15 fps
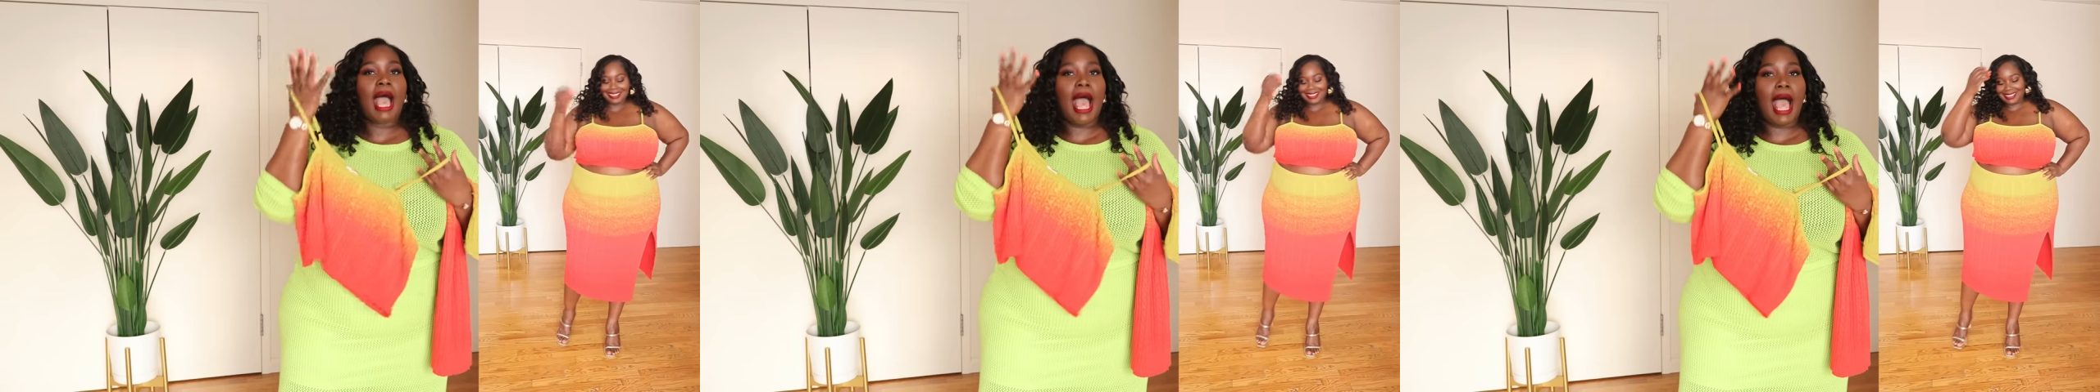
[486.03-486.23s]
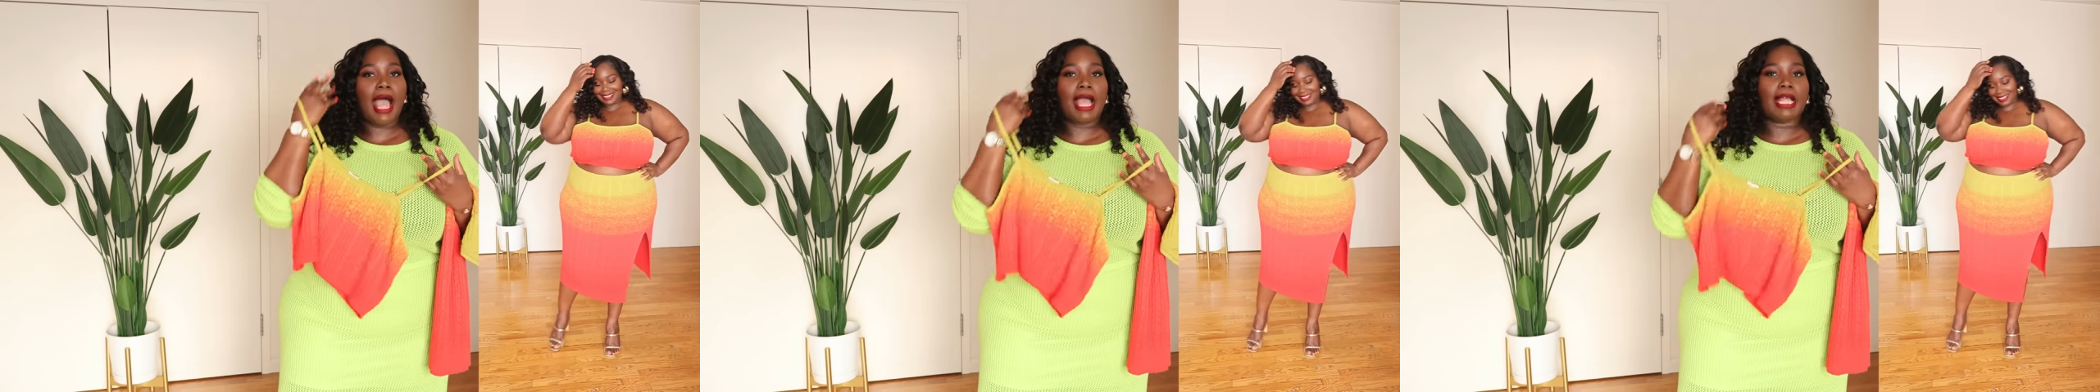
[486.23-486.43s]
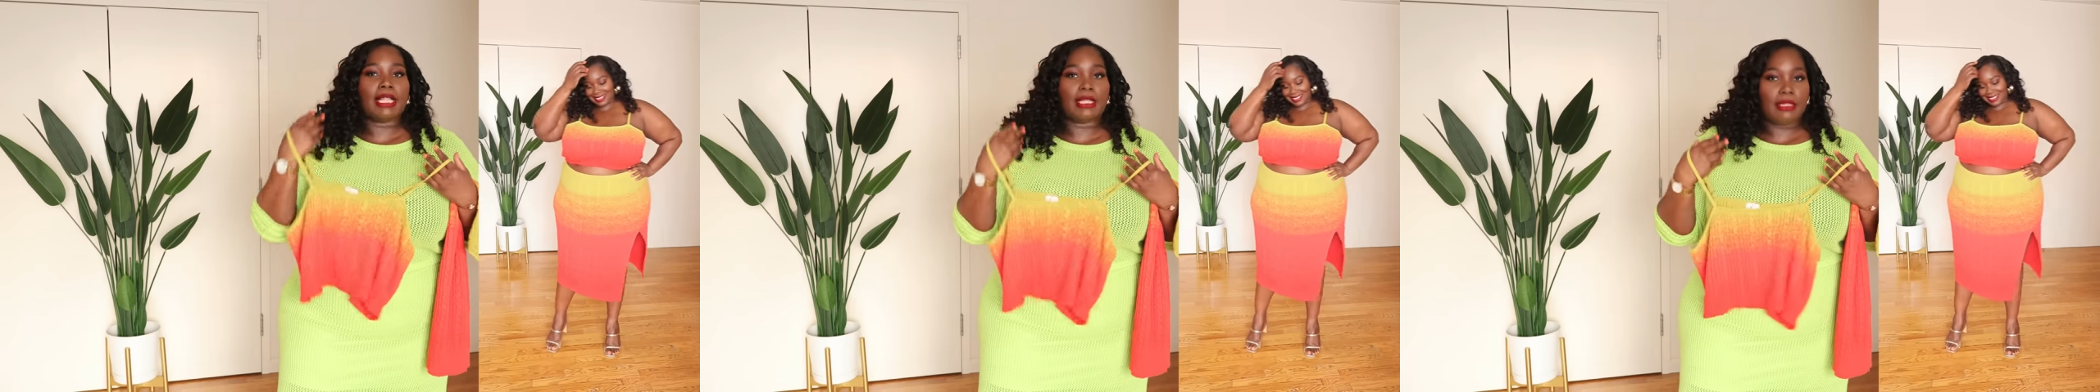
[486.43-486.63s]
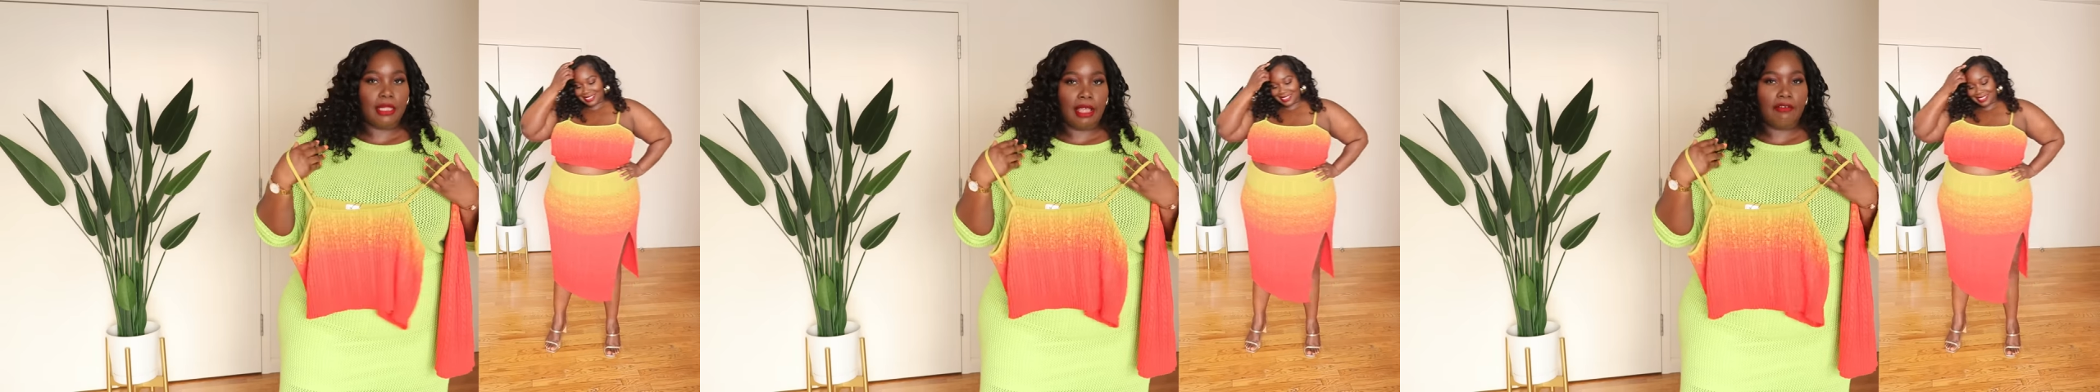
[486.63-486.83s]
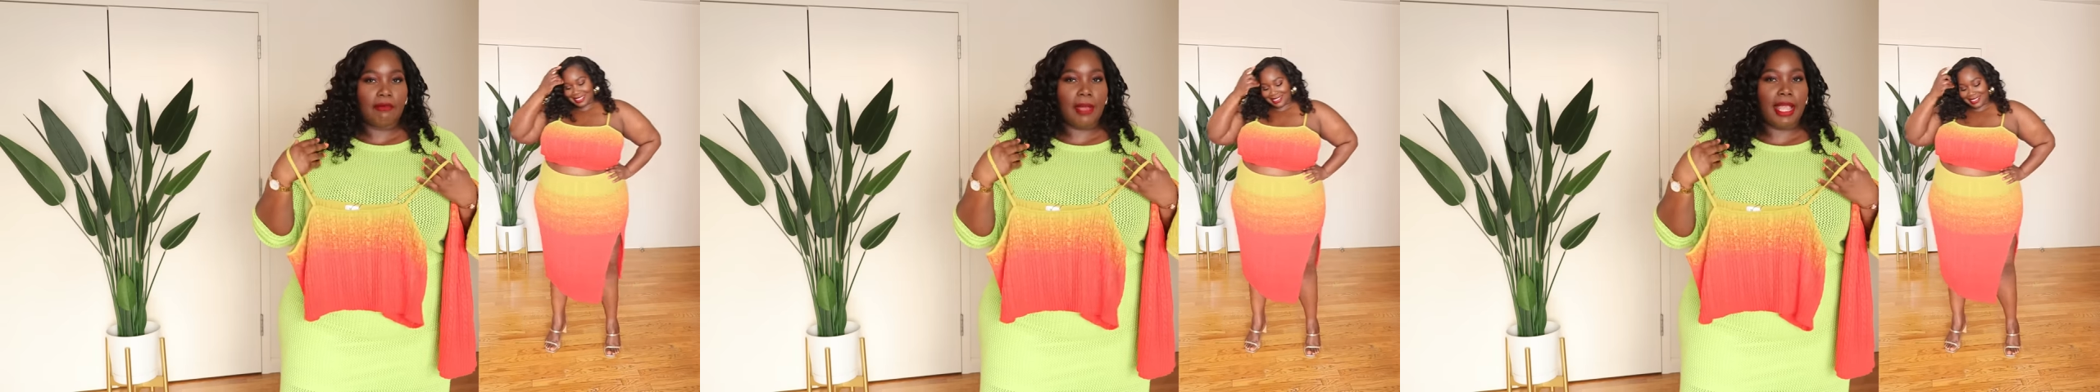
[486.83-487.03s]
I
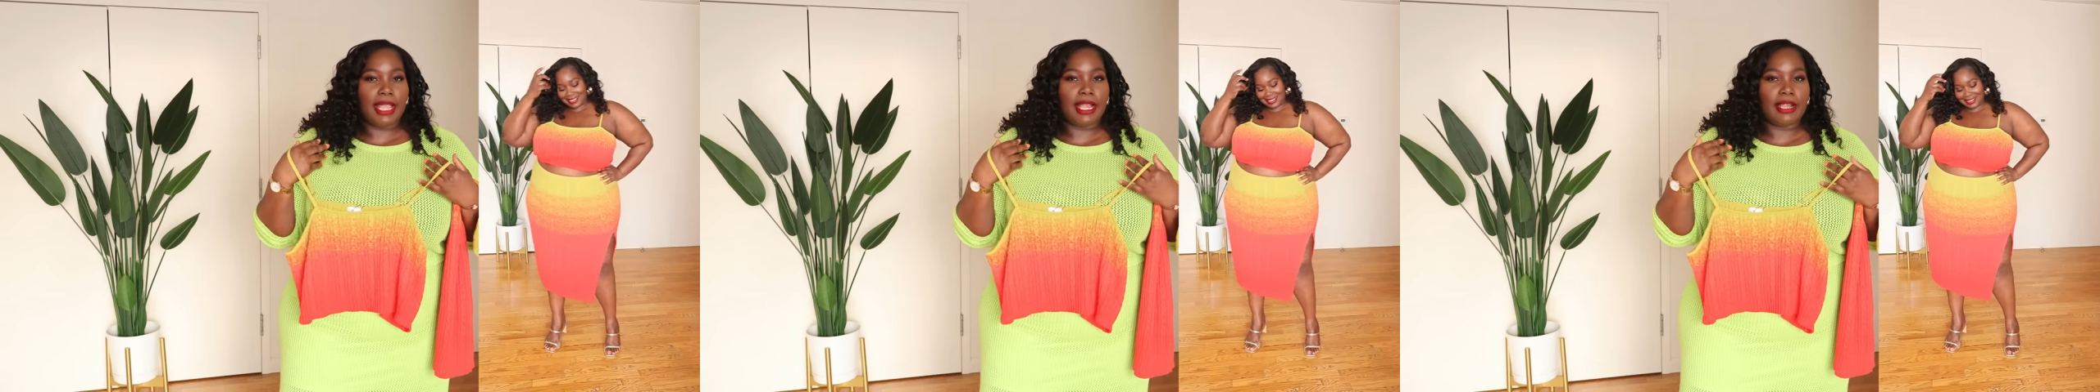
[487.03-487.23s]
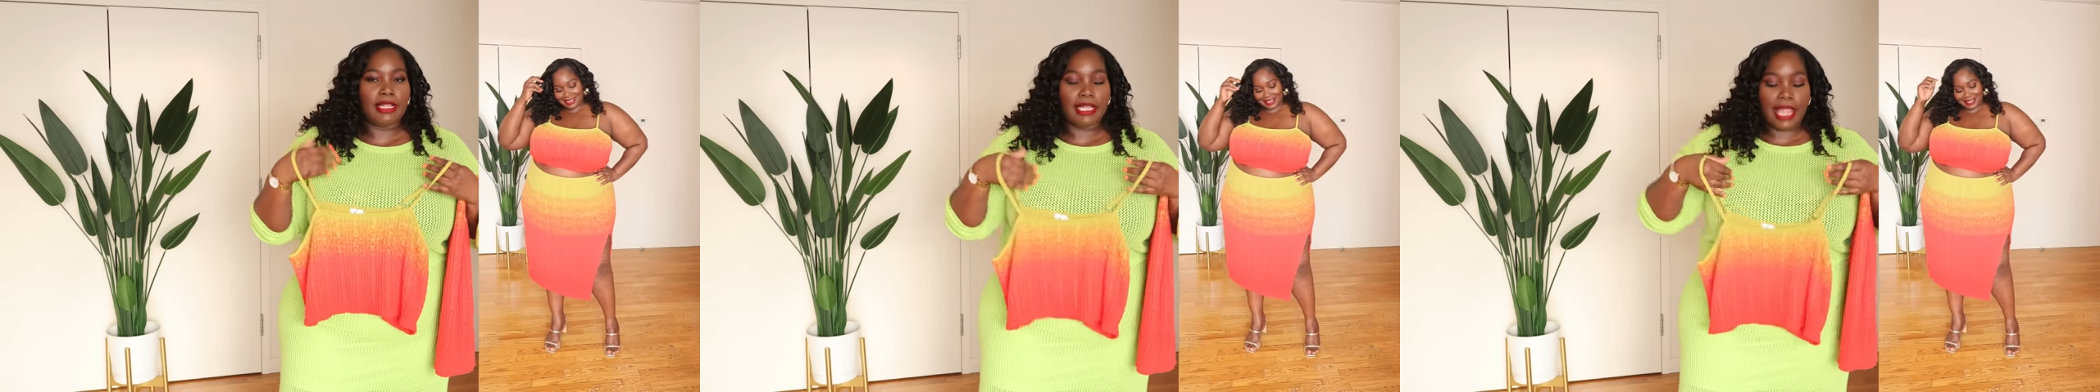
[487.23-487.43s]
left my hair